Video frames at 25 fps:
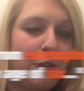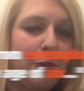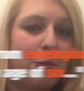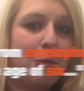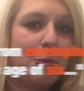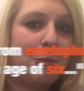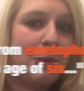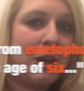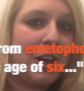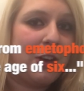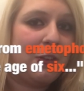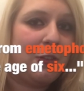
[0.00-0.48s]
from
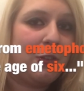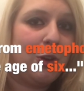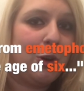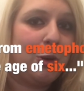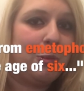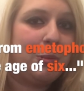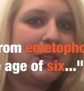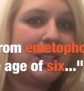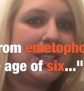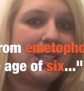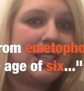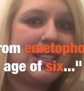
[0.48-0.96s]

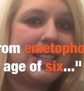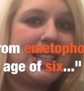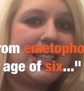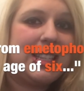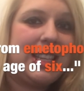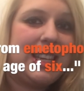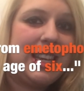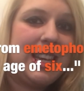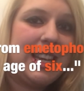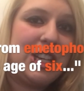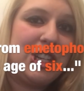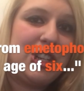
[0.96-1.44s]
emetophobia since
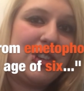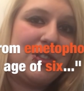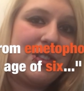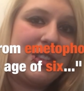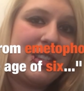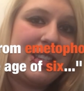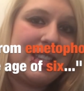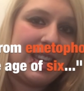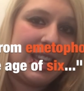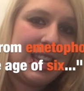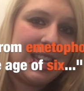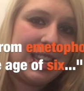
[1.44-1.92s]
the age of
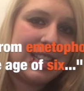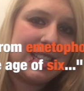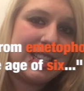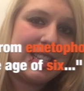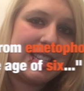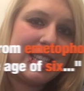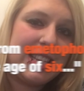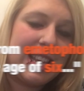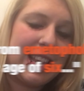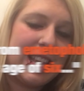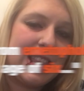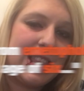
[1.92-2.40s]

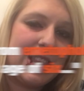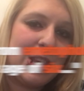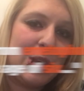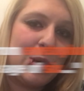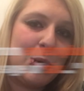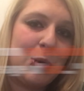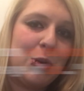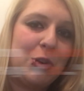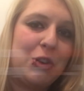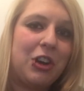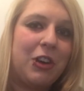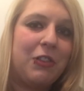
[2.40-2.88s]
six, and the
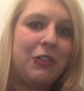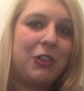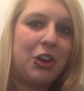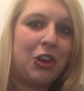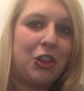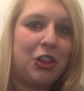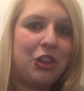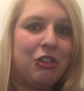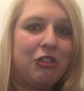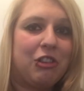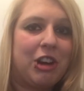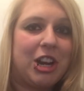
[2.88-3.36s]
older I've
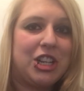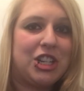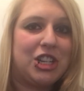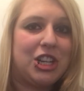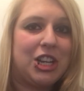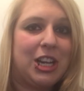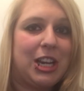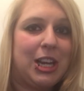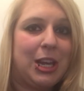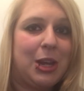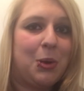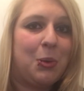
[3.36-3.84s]
got, the
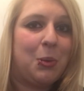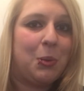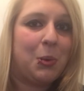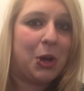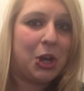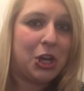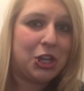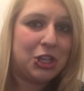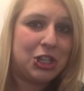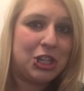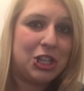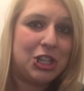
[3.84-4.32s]
gradually
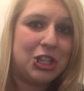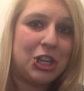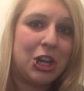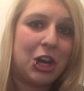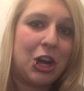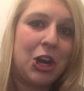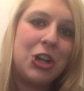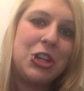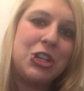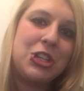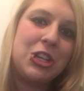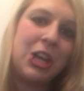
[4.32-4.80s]
worse it's
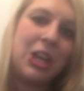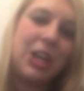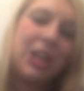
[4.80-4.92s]
got.